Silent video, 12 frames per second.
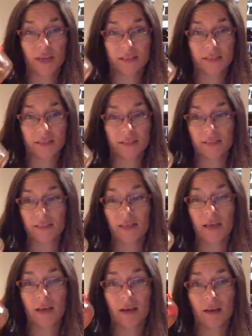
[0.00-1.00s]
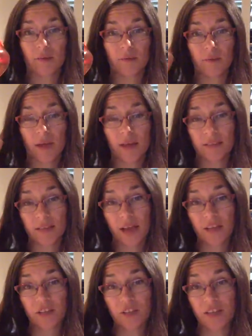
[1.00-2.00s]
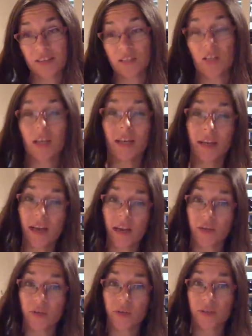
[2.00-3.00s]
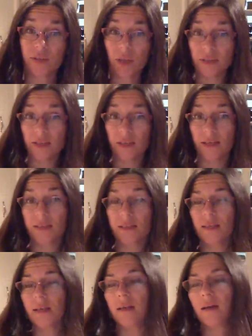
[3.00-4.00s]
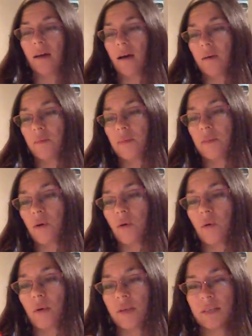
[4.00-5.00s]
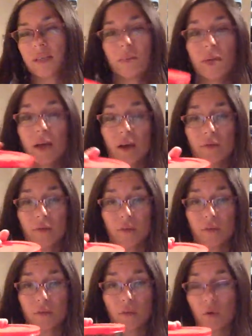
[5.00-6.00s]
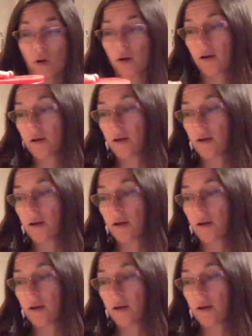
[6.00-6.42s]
excellent. It actually has a lot of natural salt in it. So it's going to be helpful for